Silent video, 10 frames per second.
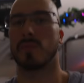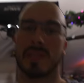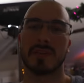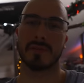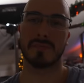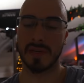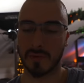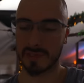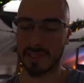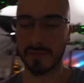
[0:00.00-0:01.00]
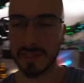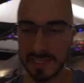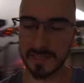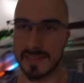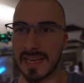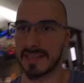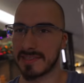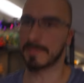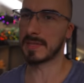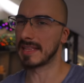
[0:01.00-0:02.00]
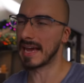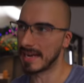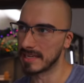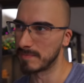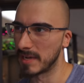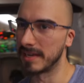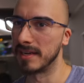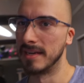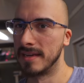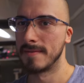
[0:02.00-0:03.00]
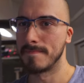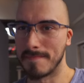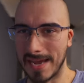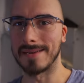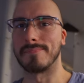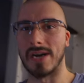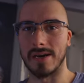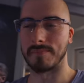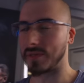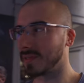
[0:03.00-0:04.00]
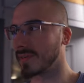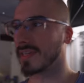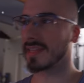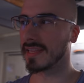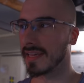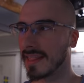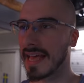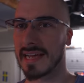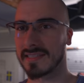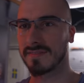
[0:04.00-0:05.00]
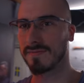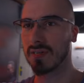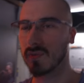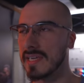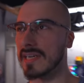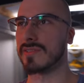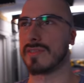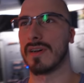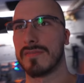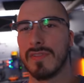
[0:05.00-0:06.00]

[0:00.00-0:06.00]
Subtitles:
When it comes to B-roll sequences, that is something that has been made popular in the last few years of